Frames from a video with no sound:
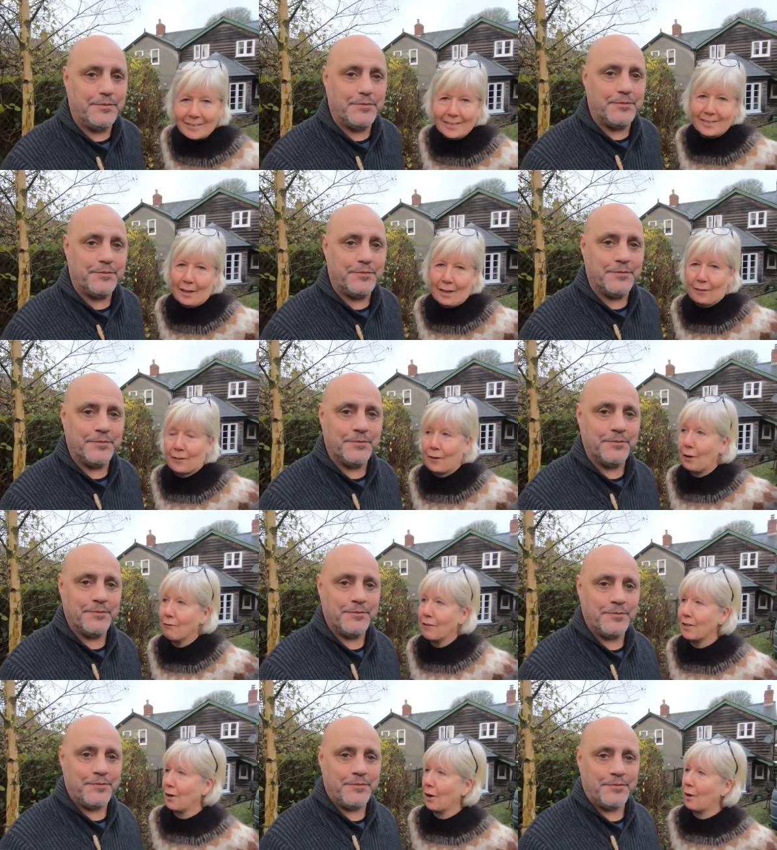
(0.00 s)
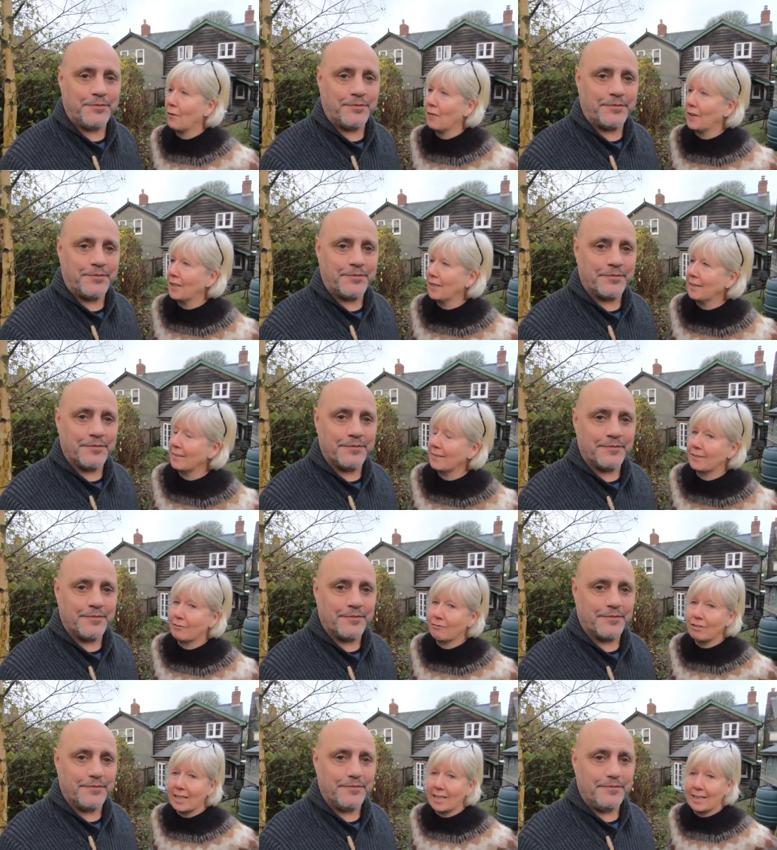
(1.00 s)
Speaker 1: of stuff got rid of, and it's
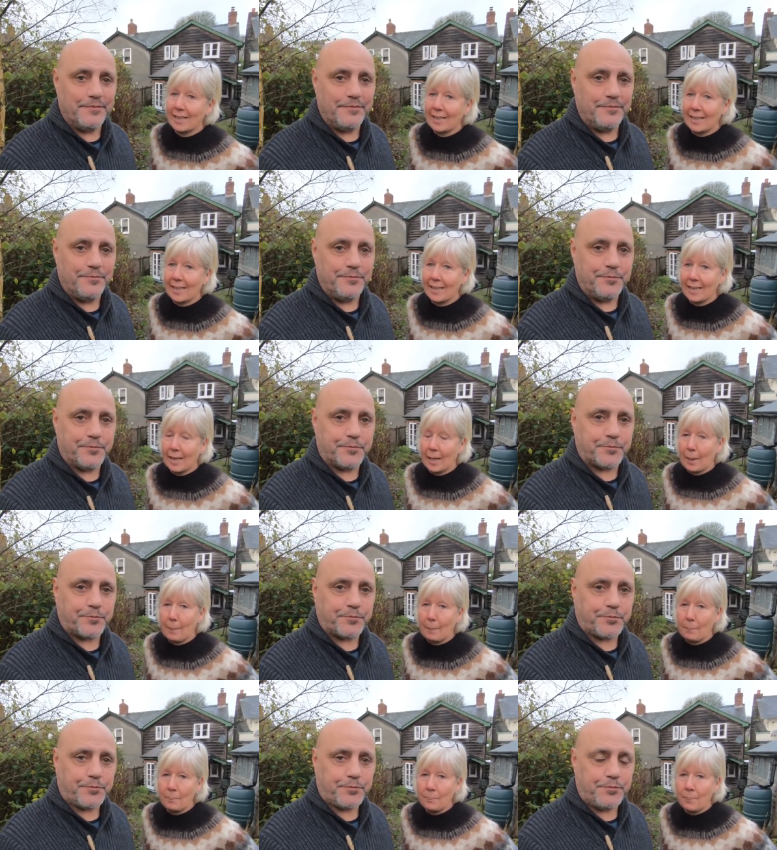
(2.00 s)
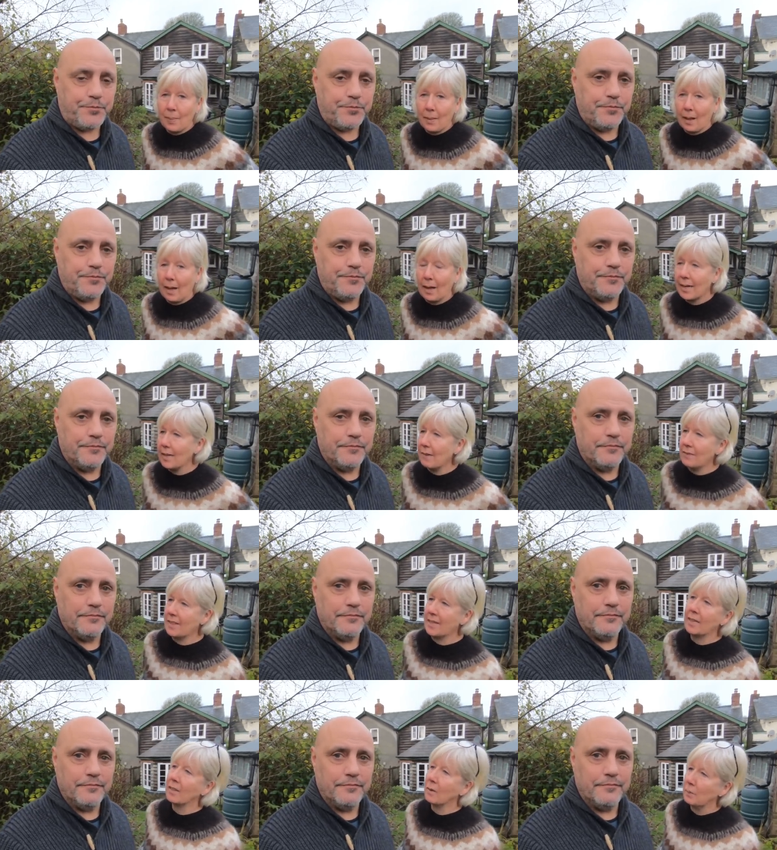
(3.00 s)
really, um, I can never
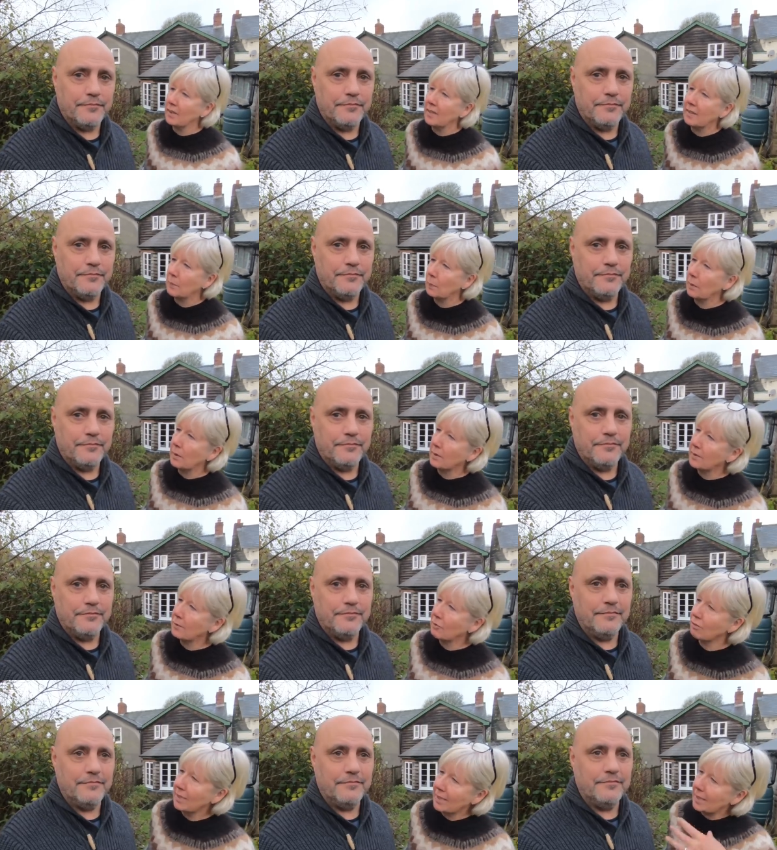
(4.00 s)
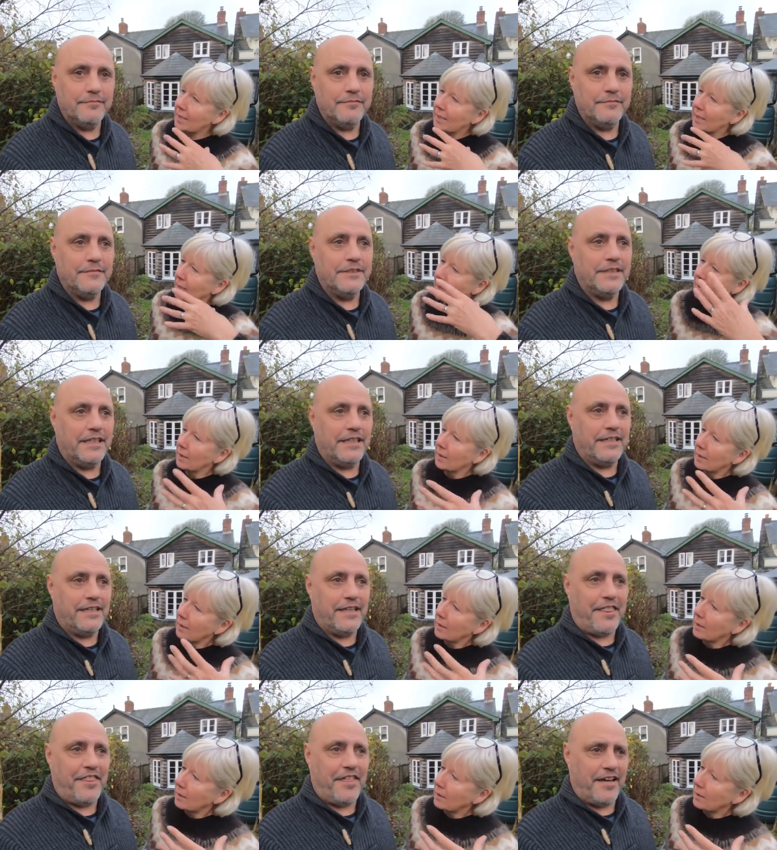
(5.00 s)
think of the, this word, it's really...
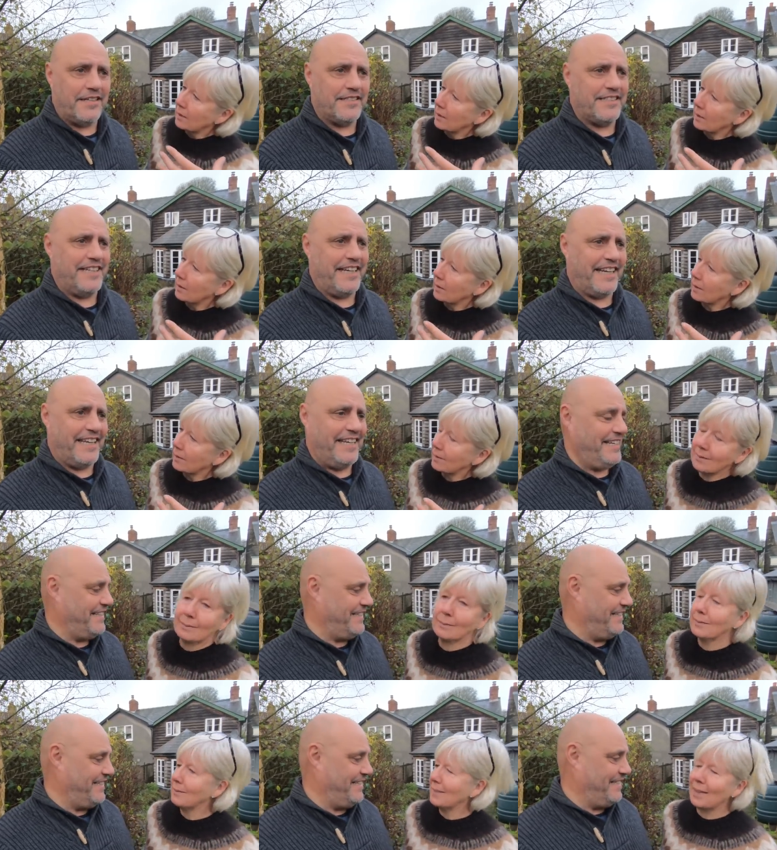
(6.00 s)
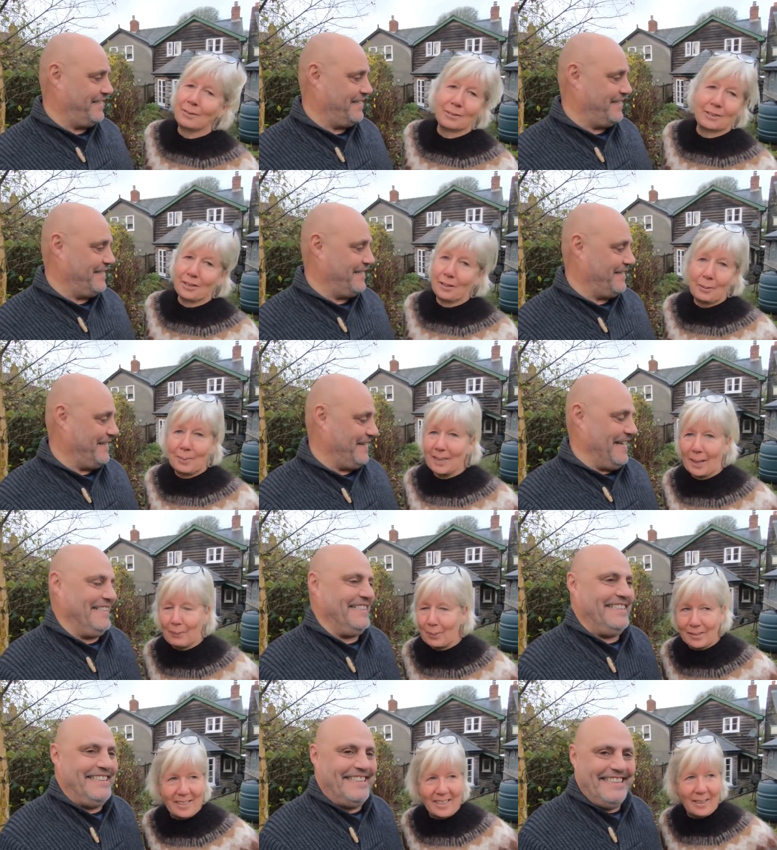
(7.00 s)
Speaker 2: cathartic?
Speaker 1: That'll do, but that
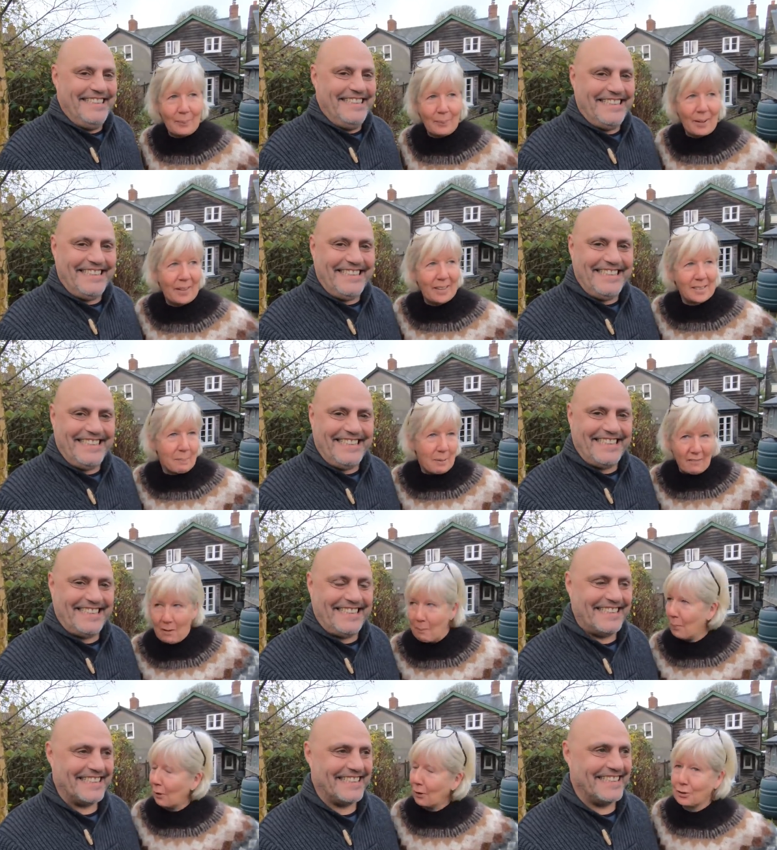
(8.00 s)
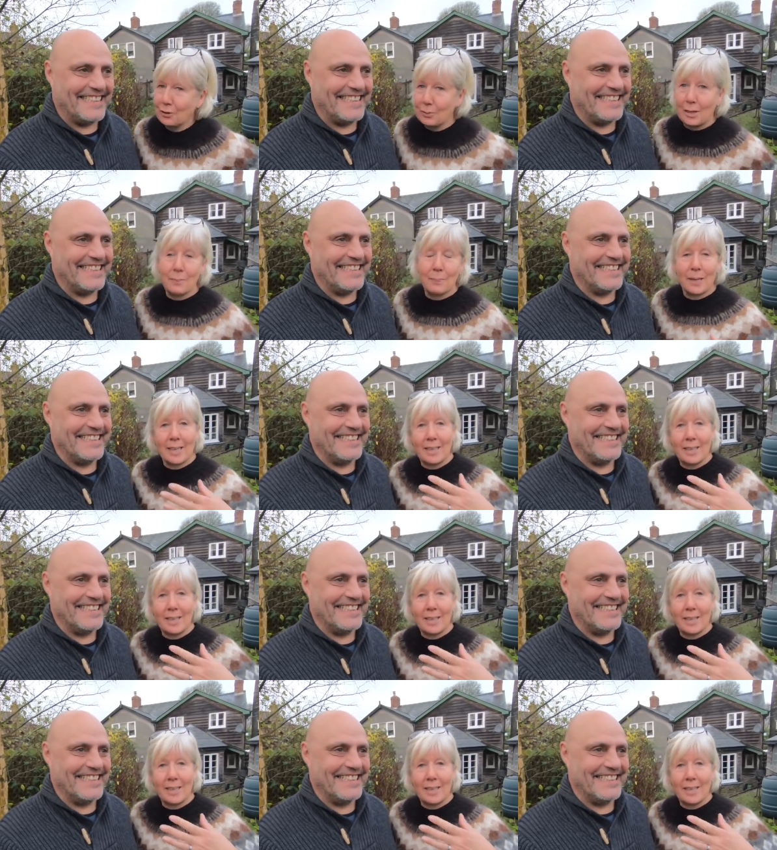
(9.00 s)
wasn't the one, there's a bit of a posh word, but